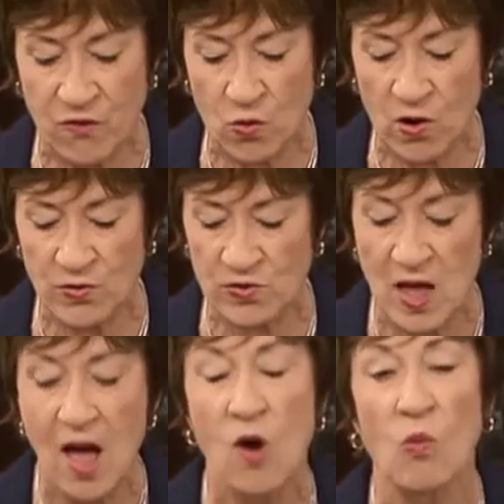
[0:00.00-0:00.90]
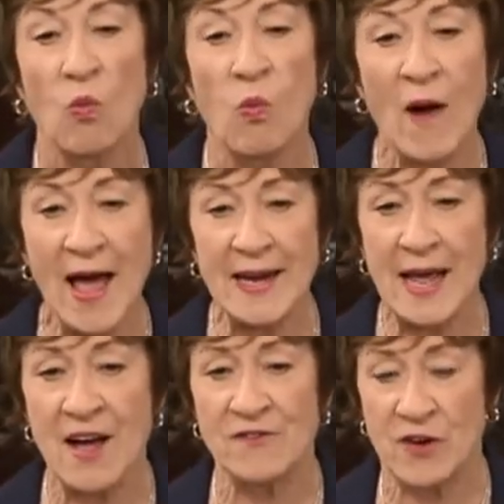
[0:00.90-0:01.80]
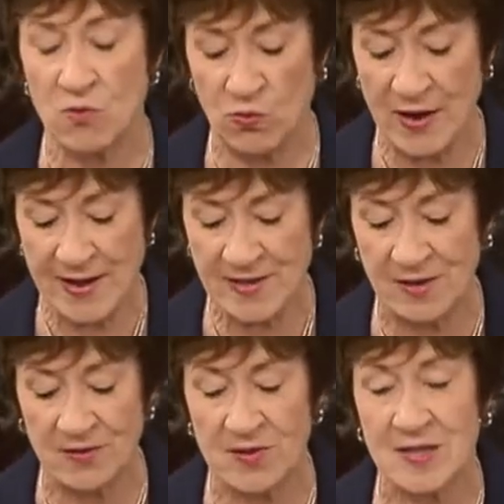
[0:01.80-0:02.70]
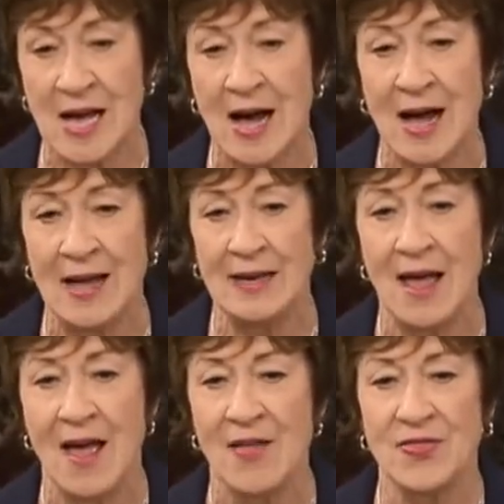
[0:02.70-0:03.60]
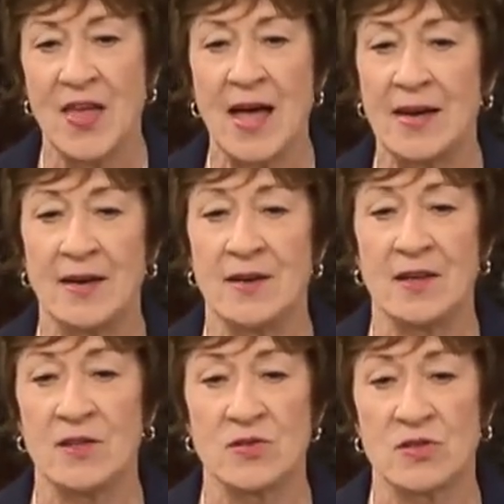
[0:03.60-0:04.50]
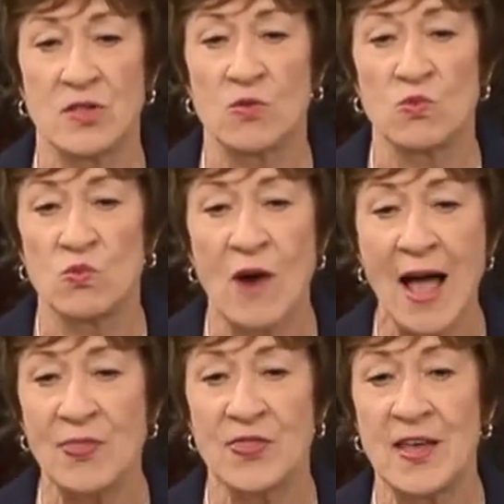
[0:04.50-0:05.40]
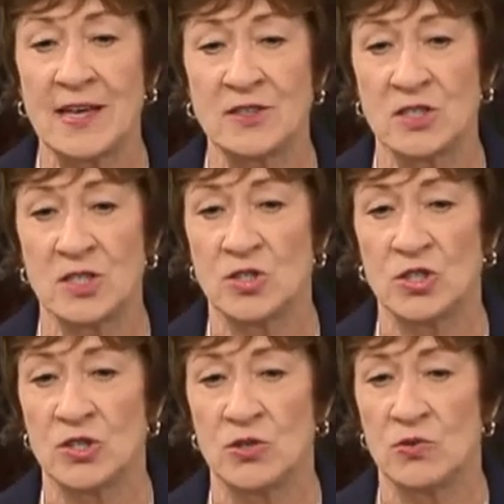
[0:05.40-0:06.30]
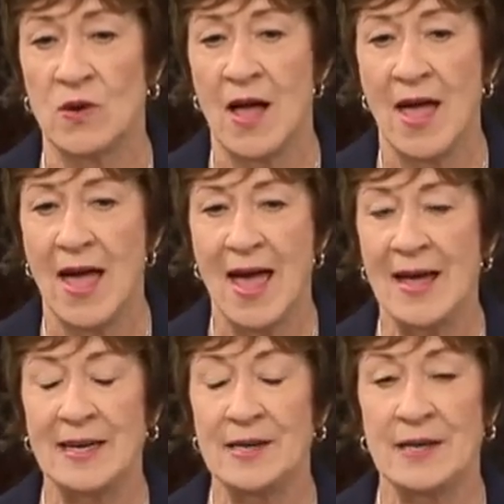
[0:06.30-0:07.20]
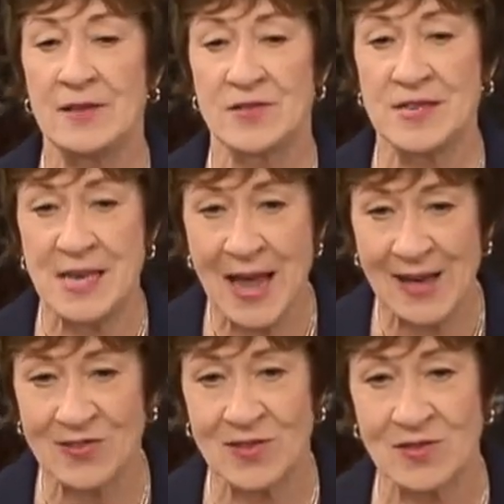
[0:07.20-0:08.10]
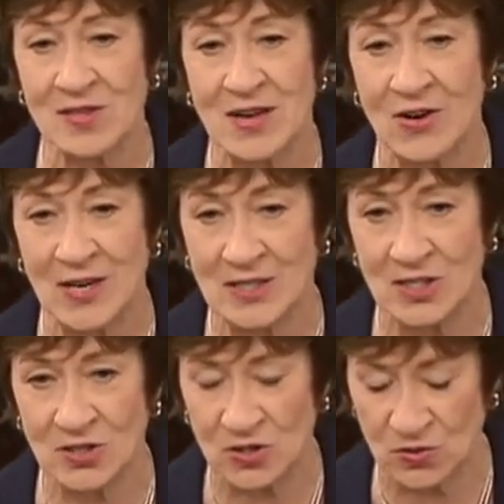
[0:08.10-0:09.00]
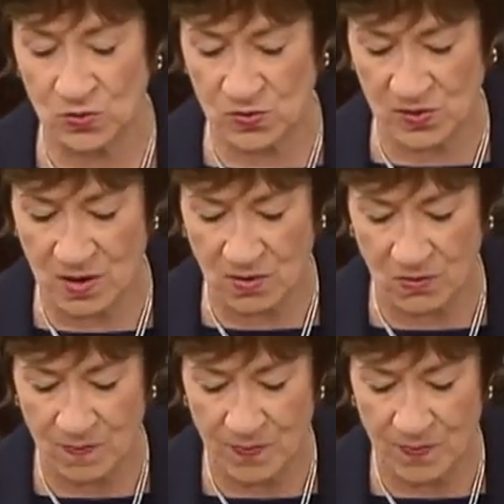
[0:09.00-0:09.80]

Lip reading: force whenever we decide that it is the right thing to do and it is necessary to do so.